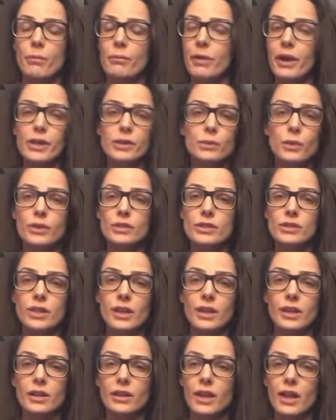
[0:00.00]
might as well just
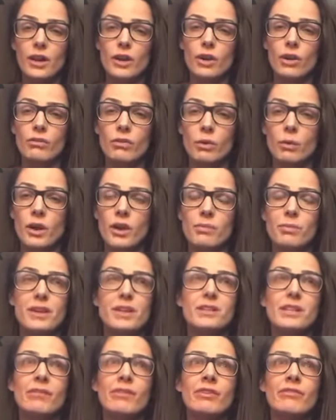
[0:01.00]
like get it over with,
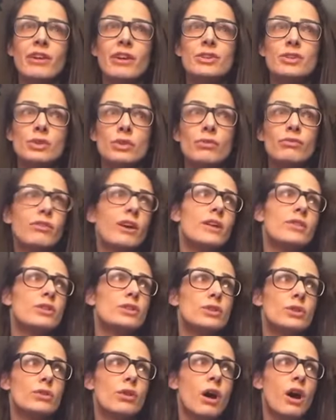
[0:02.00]
because even if I do fight the
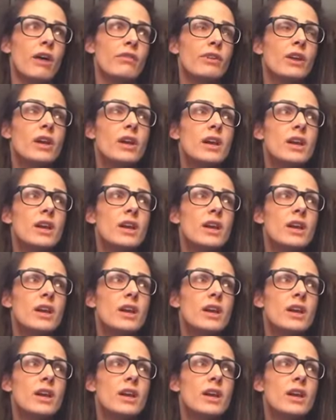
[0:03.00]
dude off,